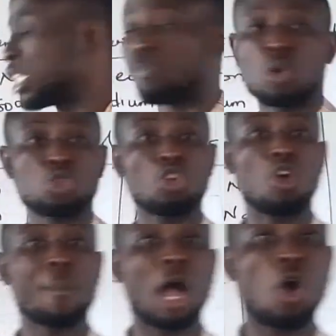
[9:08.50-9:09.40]
as proton
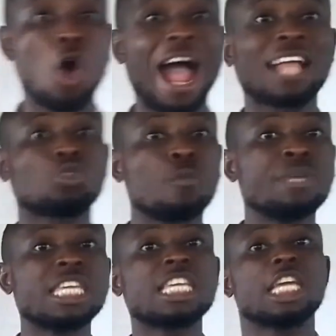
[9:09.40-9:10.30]
number or
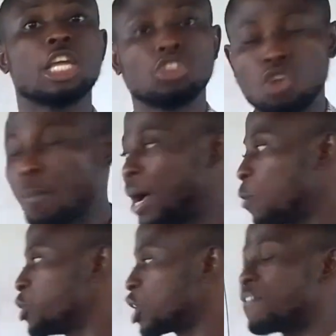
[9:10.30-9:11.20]
atomic number,
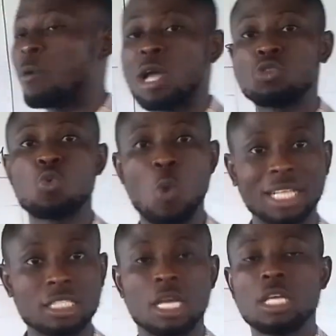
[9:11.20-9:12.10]
whichever one you
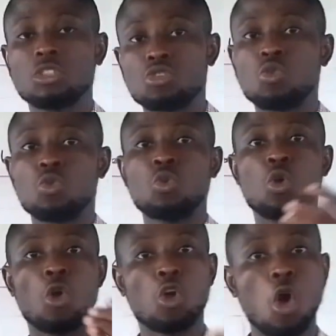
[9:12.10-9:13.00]
want to
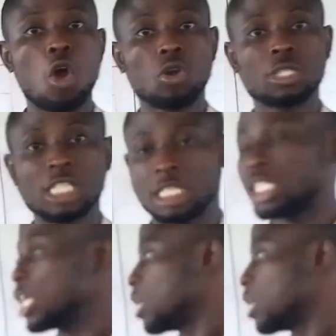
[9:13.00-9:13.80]
call it,